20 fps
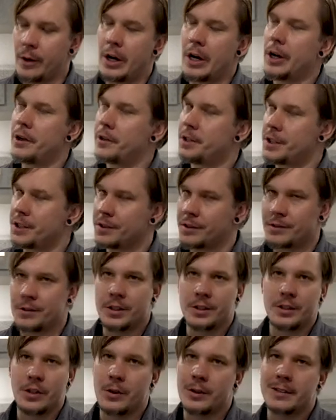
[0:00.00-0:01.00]
road, just
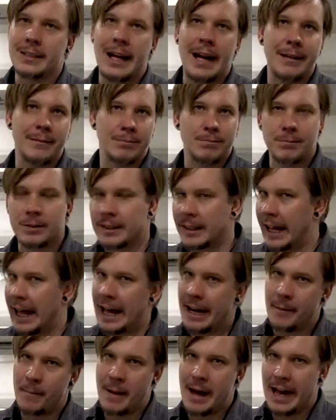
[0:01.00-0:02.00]
so it's not
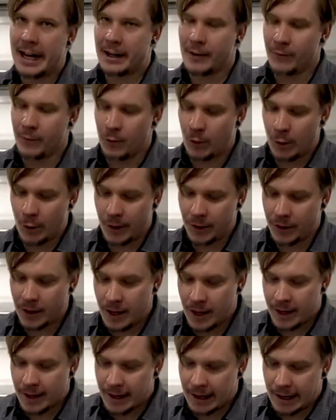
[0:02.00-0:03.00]
sliding back and forth,
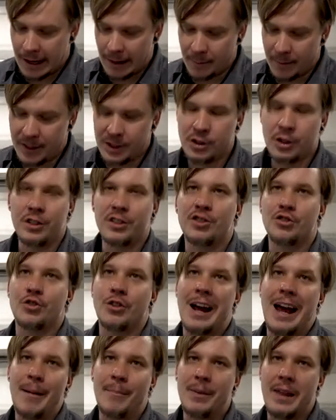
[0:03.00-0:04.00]
make sure you
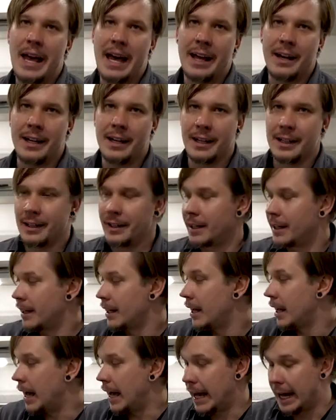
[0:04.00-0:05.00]
strap that in.
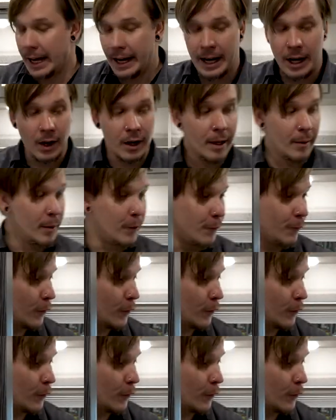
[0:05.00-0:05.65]
Now coming